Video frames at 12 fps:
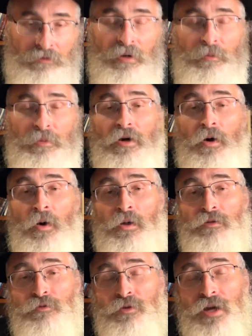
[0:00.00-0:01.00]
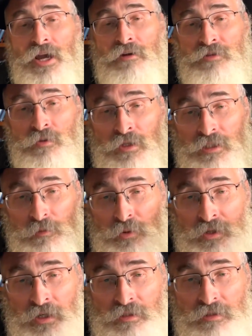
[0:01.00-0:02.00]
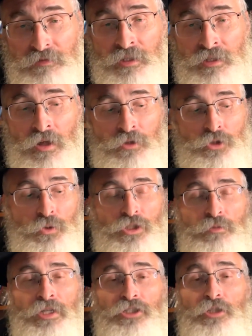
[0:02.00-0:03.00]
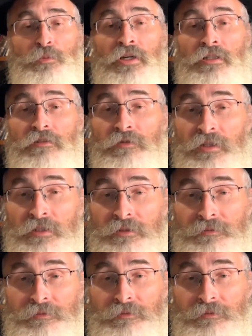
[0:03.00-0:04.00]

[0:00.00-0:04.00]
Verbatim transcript: the Rebbe called for everyone to put on tefillin, all the Jewish men should put on tefillin.